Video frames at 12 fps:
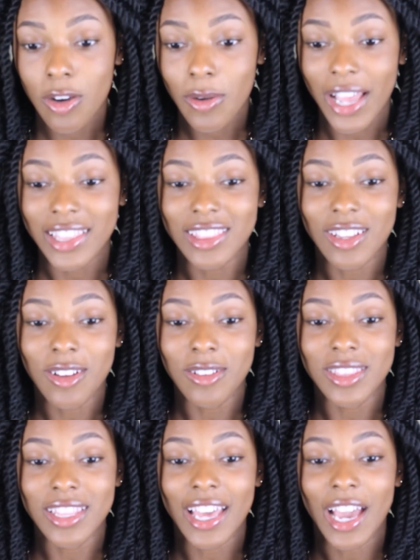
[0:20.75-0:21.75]
So I
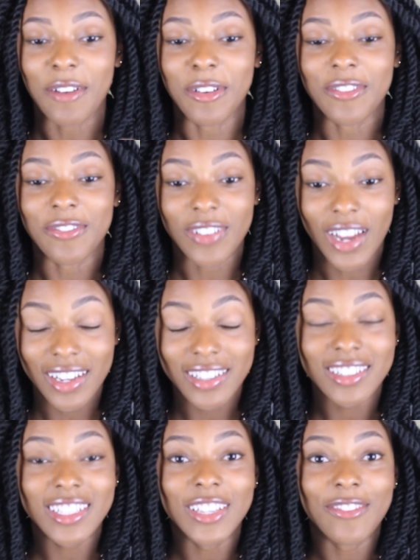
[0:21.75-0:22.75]
thought that I would
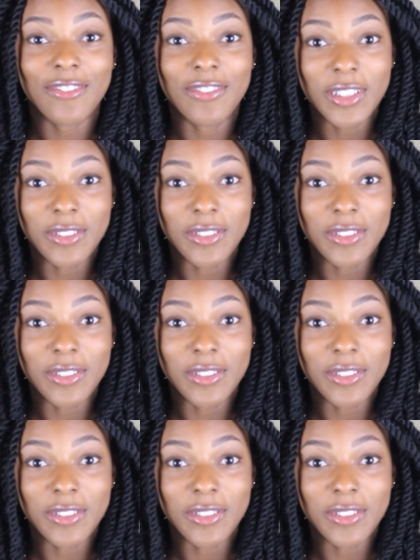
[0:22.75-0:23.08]
finally